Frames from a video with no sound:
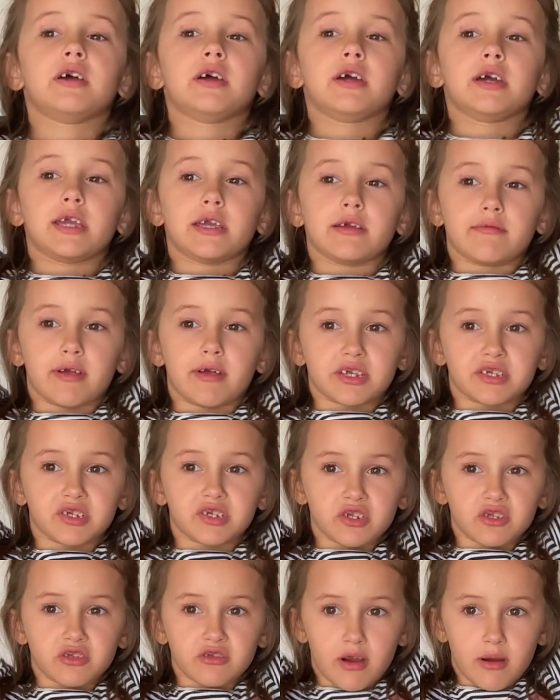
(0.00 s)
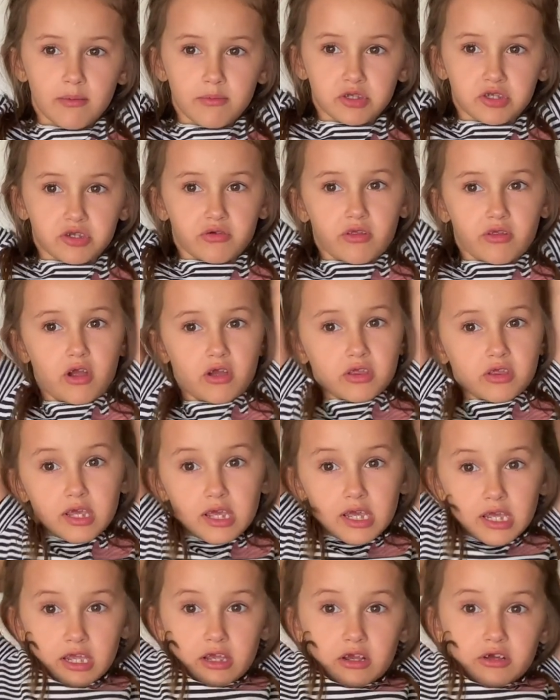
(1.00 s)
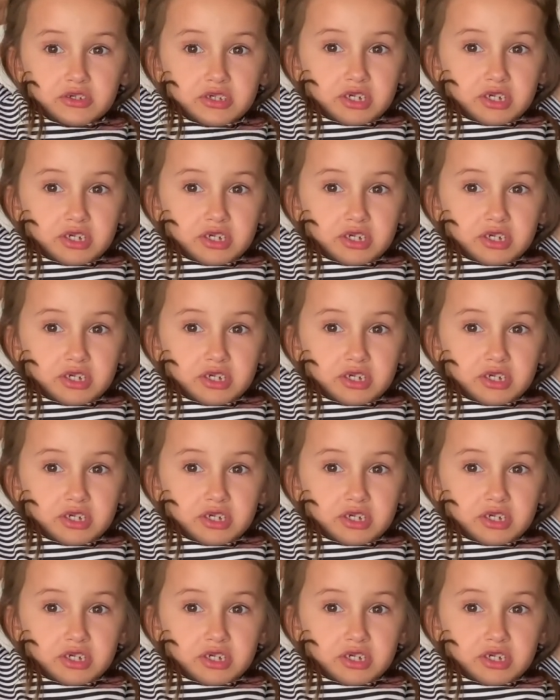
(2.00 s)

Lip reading: He raced his rabbits along hills.